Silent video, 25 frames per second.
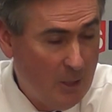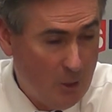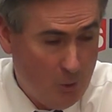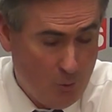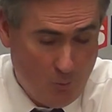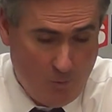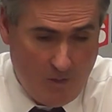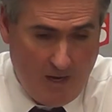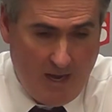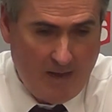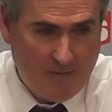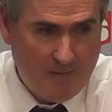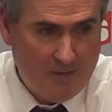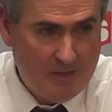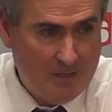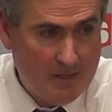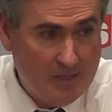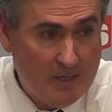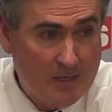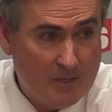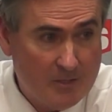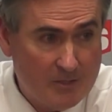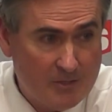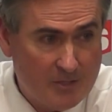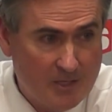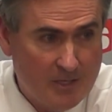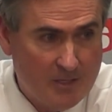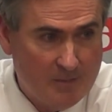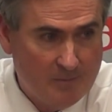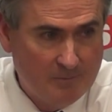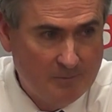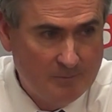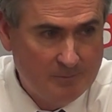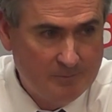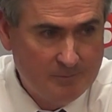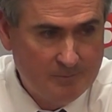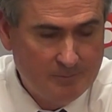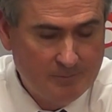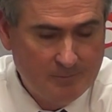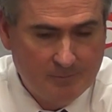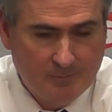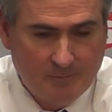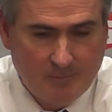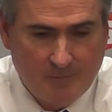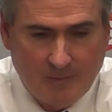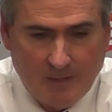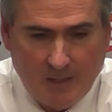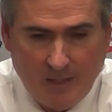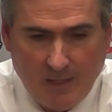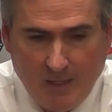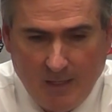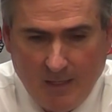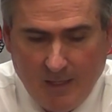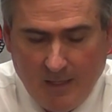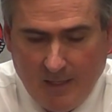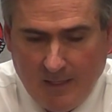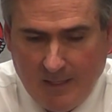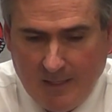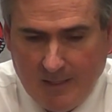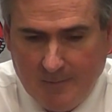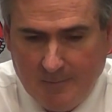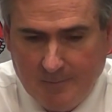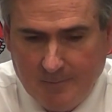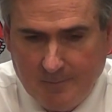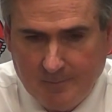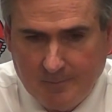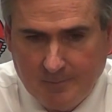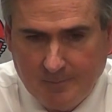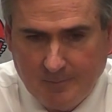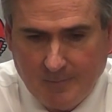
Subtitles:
Driving in there some, and